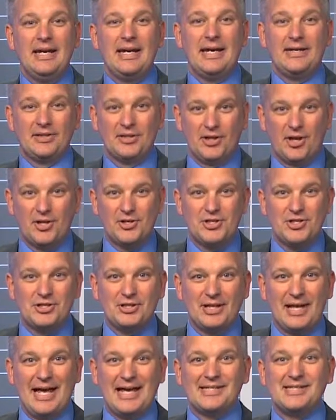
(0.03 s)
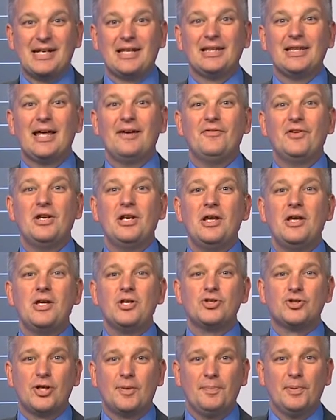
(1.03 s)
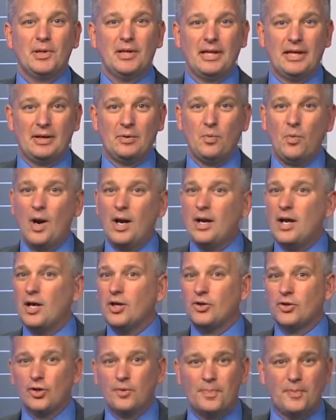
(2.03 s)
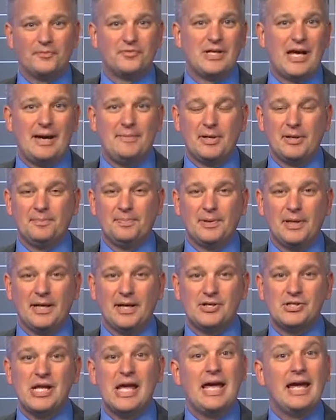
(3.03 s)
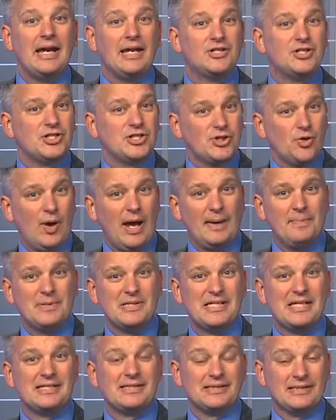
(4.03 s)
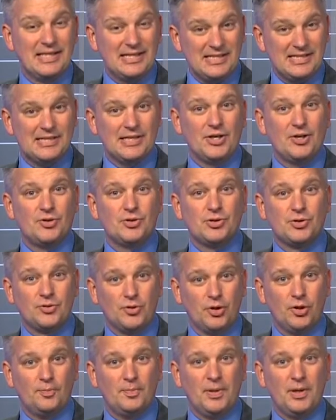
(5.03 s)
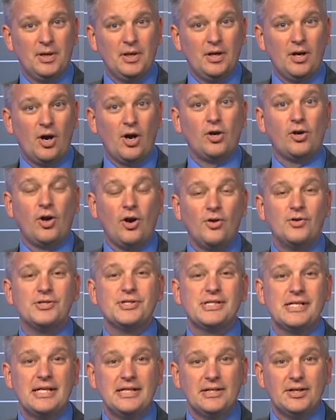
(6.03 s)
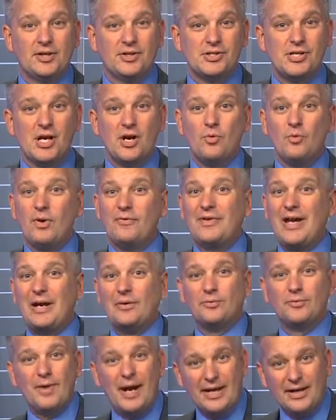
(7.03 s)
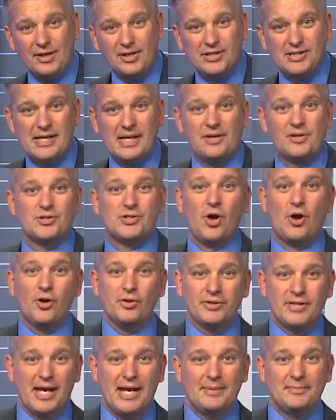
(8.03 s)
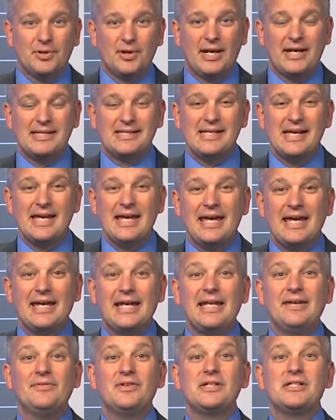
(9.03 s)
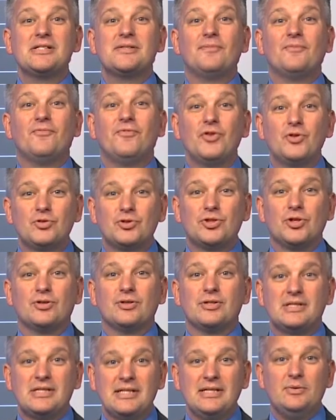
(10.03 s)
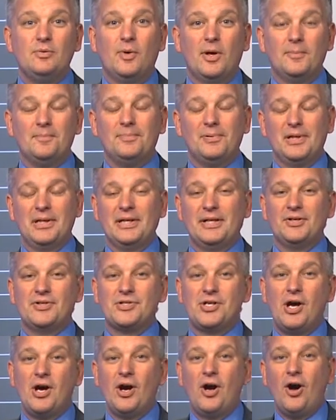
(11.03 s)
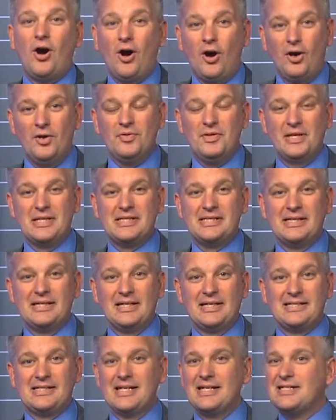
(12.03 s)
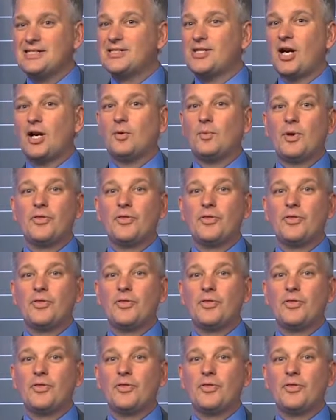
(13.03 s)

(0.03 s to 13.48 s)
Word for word: in the largest class and 11 AAA. What a group of dominant players. And it just so happens that this year's group are all seniors. We've got record setters, all-time greats, and even some future D1 players on this list. Let's start